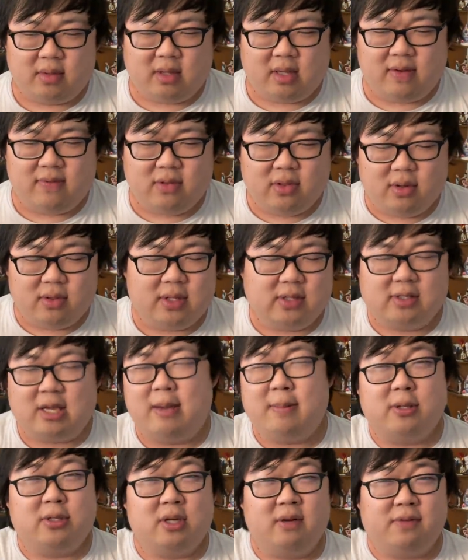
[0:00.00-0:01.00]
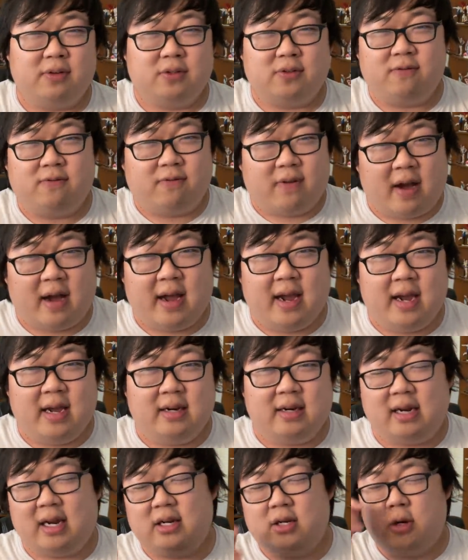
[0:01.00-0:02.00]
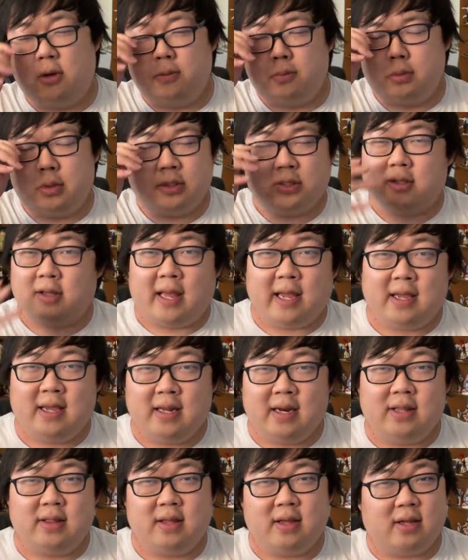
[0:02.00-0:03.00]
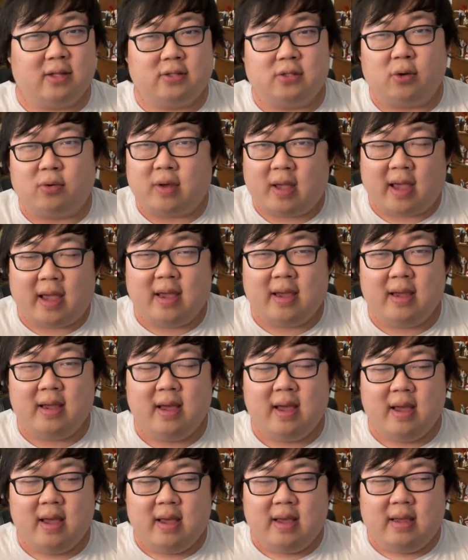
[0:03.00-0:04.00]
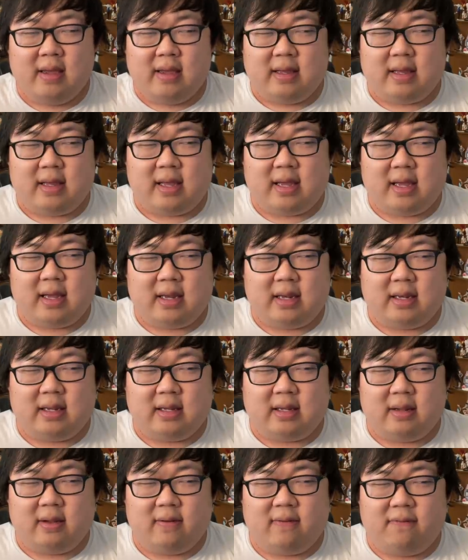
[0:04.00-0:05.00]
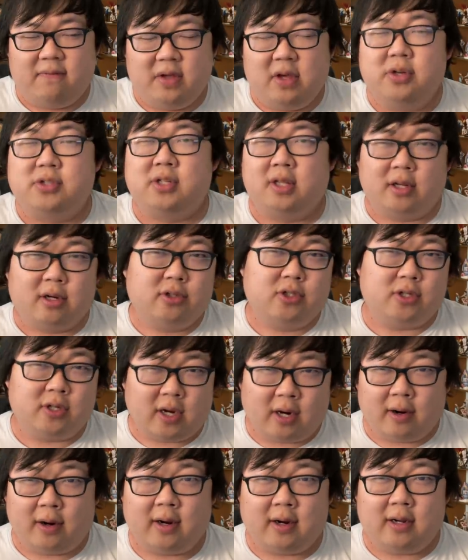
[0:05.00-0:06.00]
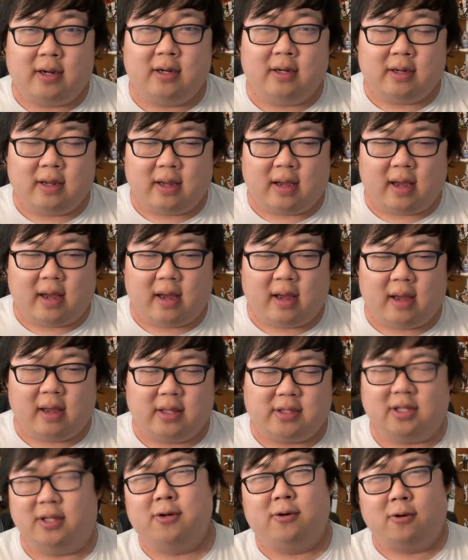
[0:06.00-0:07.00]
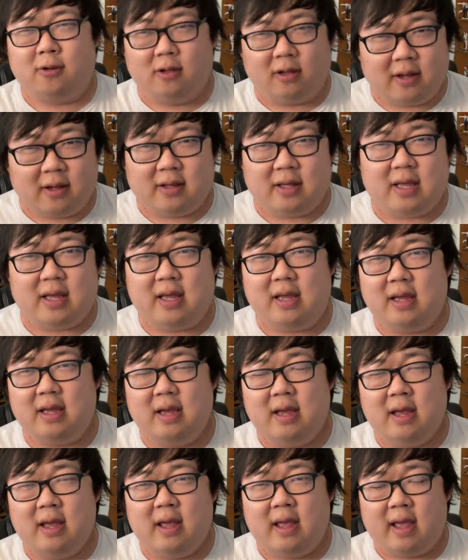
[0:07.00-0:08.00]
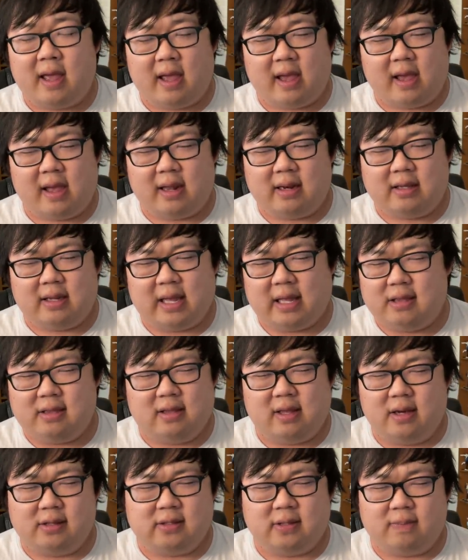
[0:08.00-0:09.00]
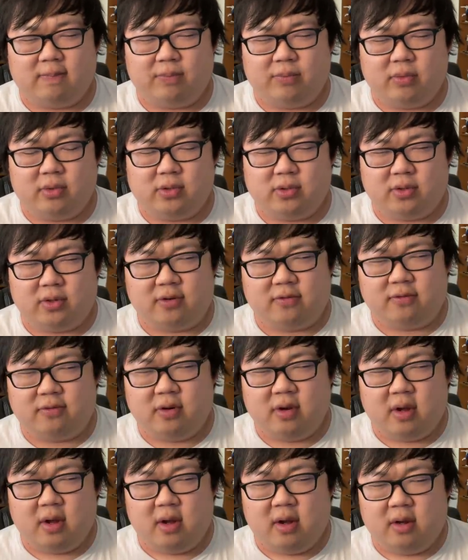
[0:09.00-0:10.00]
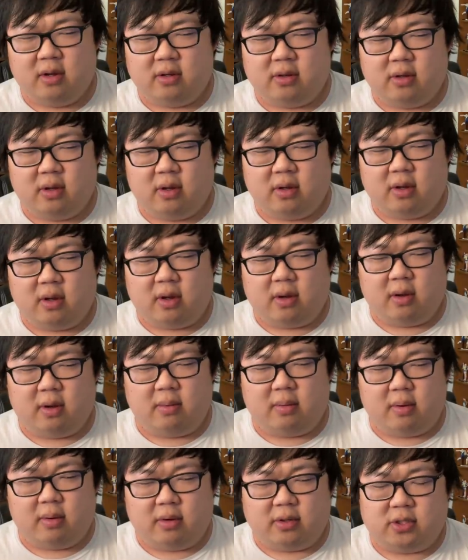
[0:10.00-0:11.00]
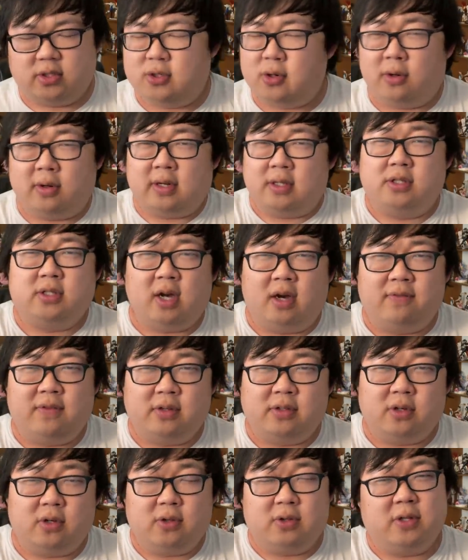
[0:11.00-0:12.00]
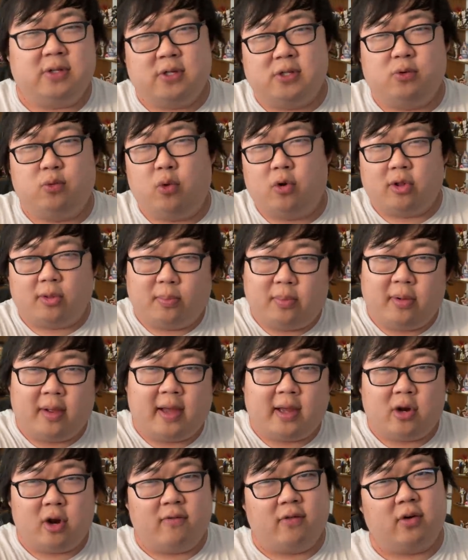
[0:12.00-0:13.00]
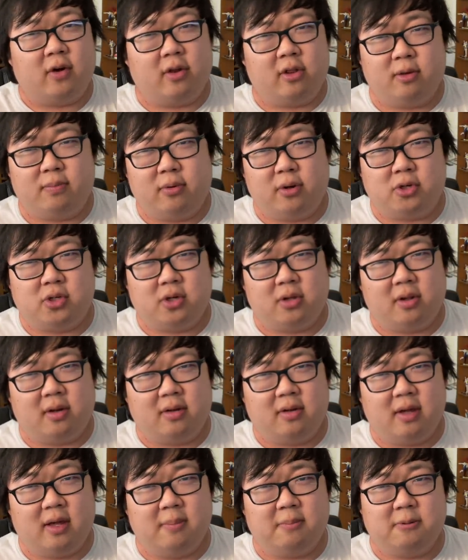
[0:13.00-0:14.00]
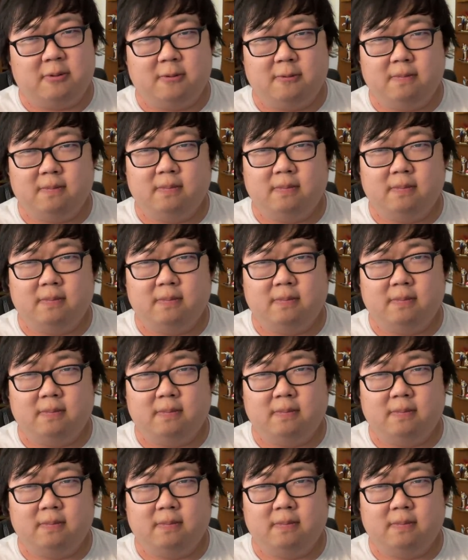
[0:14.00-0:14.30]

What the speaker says: Even though this game itself is fine and I don't dislike it, I think it's okay, it feels a little generic, it's a little clunky, and it doesn't sort of assert itself as this is worth playing over other push-your-luck games.